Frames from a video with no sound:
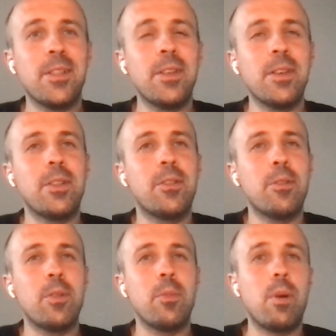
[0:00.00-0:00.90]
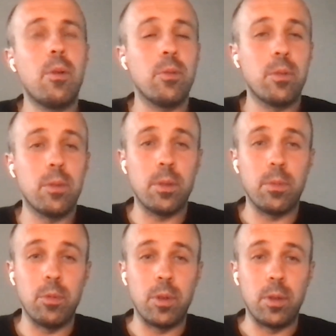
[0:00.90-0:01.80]
think it's not about
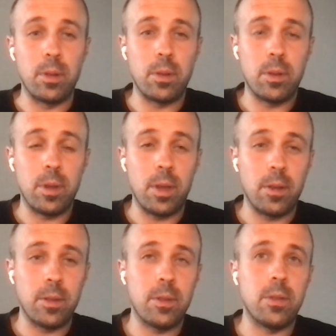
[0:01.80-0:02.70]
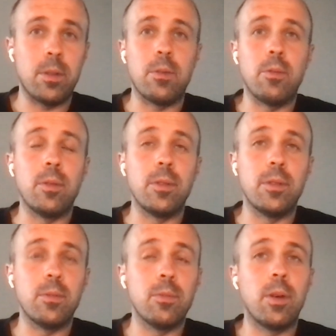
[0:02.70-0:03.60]
putting eggs
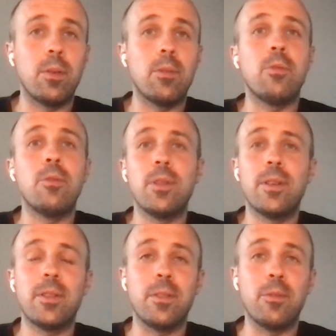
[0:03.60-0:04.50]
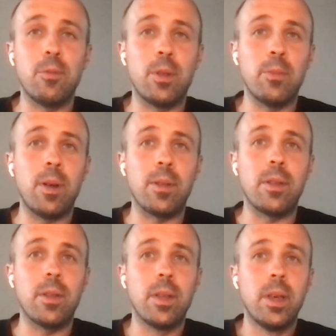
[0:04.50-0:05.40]
all eggs into one
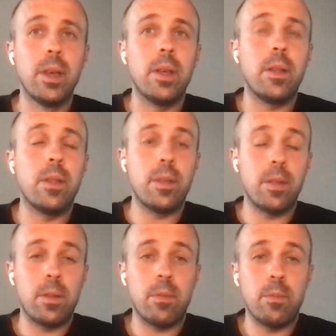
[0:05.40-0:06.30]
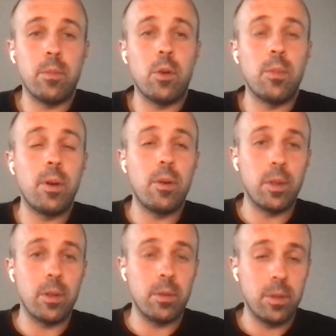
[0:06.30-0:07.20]
basket. It's more
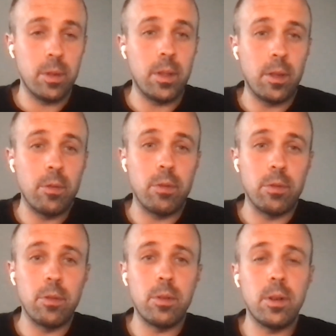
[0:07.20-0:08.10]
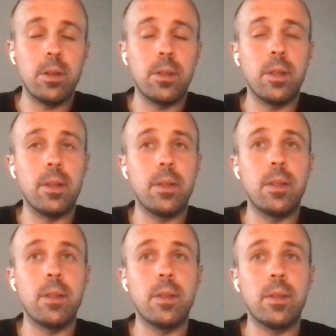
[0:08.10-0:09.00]
about that I told earlier that
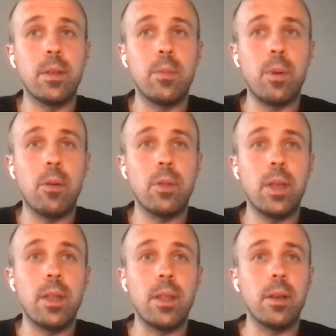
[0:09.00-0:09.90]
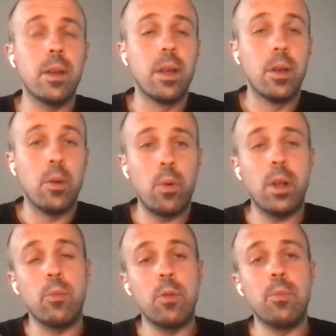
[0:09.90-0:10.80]
it's about adding
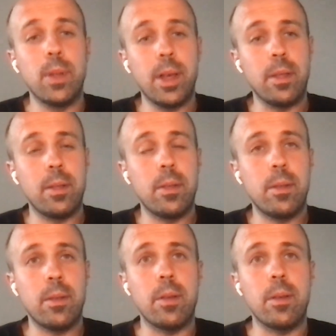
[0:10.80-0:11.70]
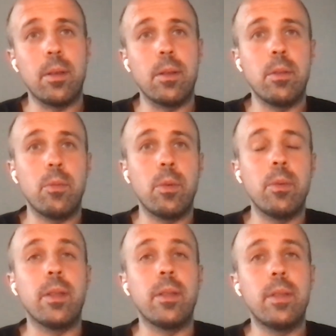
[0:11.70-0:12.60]
one more place when we
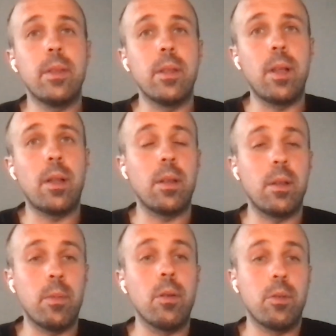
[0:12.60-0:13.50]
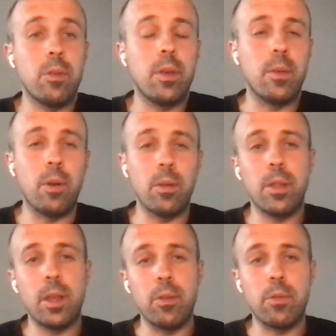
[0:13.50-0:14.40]
can see the data about QA, about
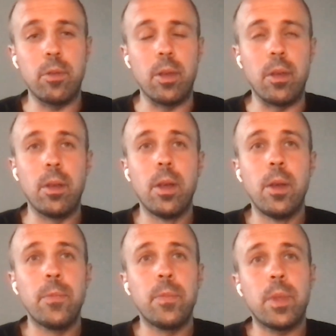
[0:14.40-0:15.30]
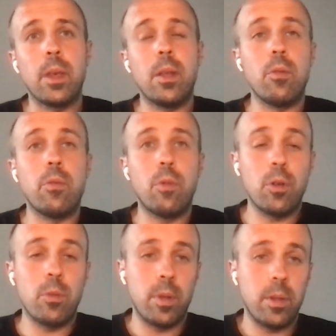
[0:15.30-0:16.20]
state of QA. And of
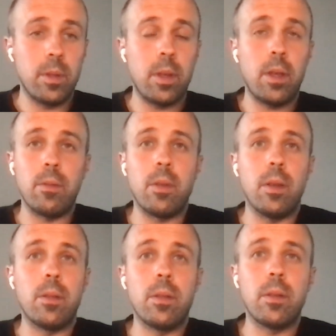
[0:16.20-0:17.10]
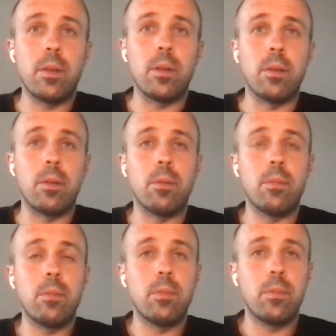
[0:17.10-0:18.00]
course, we understand that
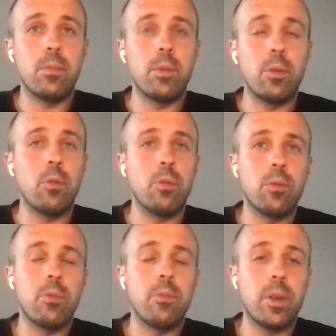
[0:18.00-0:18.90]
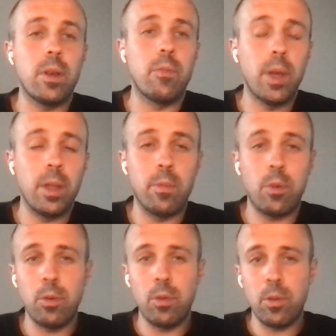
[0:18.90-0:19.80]
because we have many
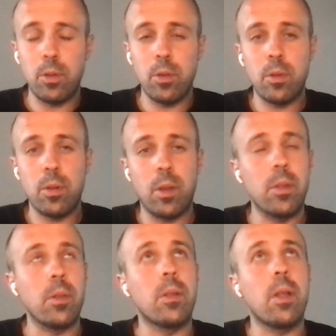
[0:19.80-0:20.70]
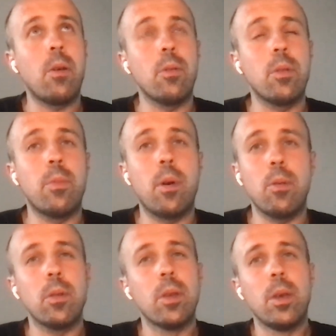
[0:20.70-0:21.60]
projects, I think now it's
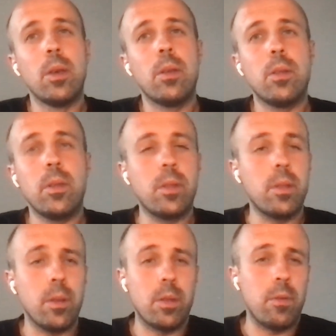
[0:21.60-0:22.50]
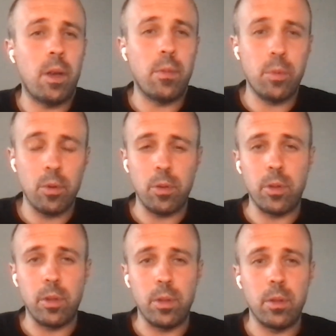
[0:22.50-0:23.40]
about 60, 65
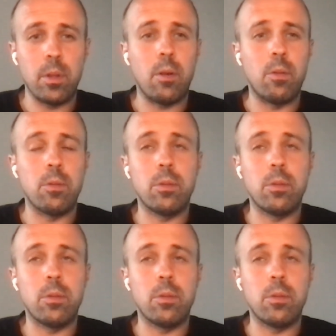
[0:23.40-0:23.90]
projects in our